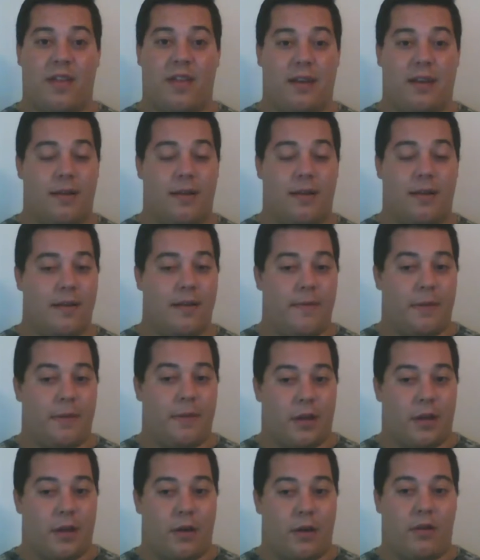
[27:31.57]
that
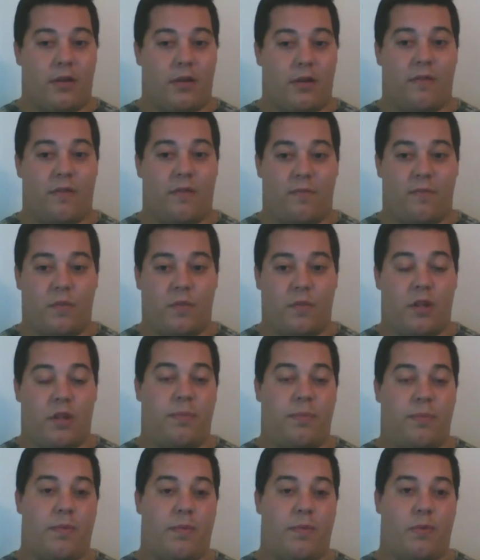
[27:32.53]
the
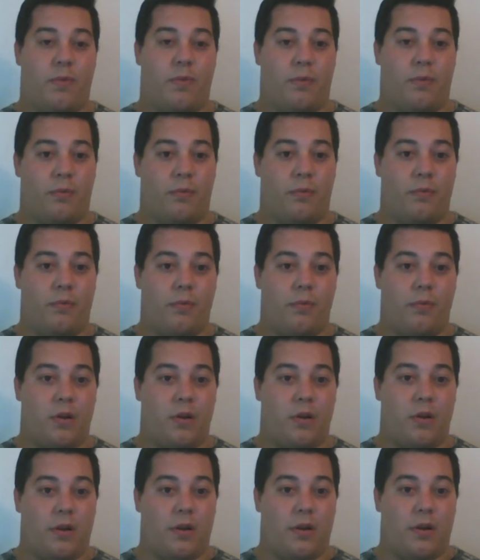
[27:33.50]
people who
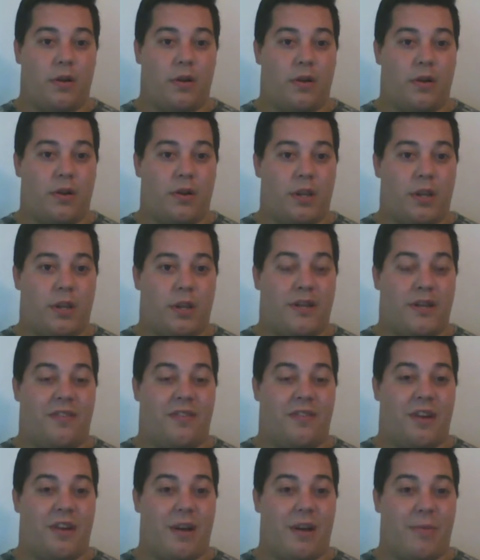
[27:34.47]
get
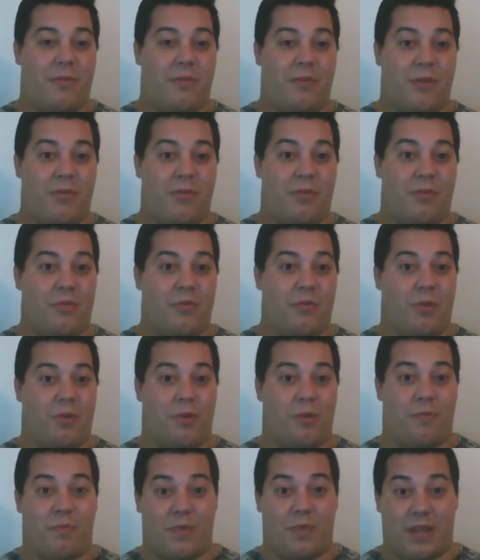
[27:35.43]
to see our episodes,
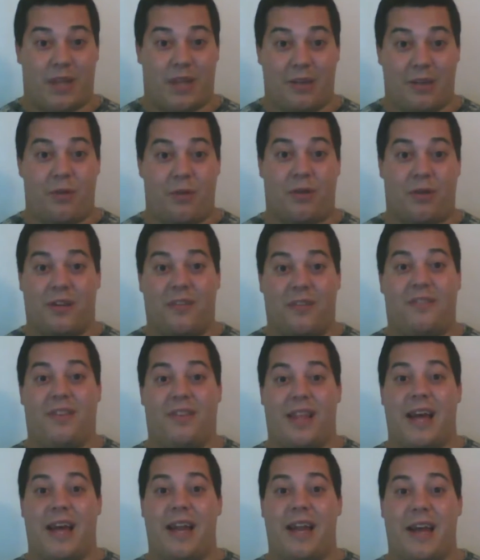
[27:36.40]
well, they don't get to
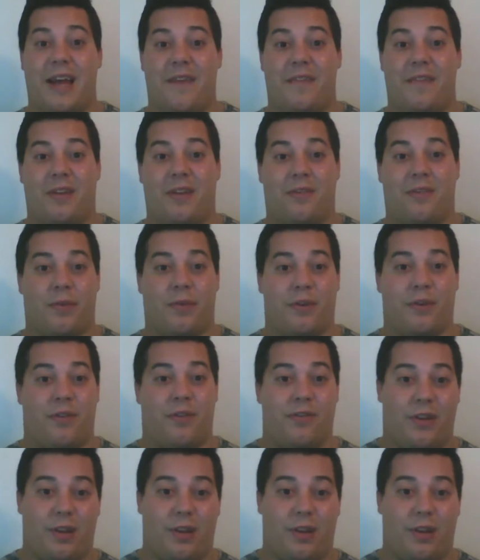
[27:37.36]
see that evidence because